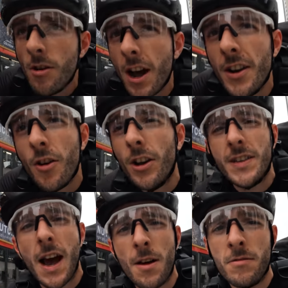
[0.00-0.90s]
riding
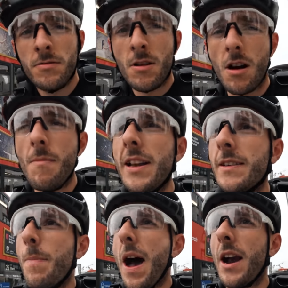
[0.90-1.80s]
across town, got a
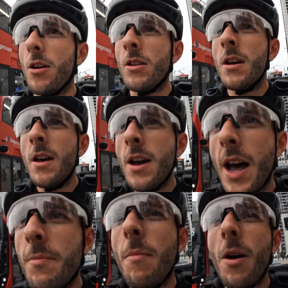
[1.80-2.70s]
massive bag on,
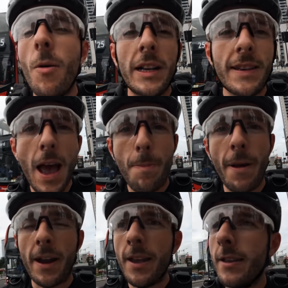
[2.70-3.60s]
and I'm on my way to
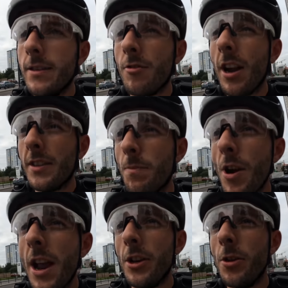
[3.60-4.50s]
Epping to ride
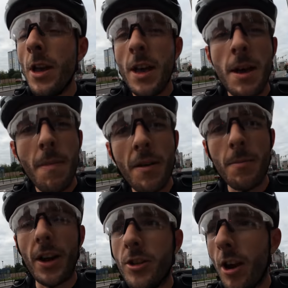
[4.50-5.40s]
some brand new
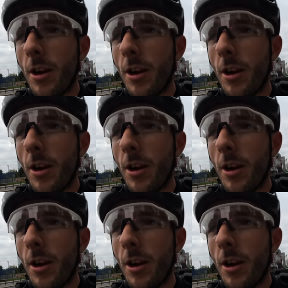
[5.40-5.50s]
mountain bike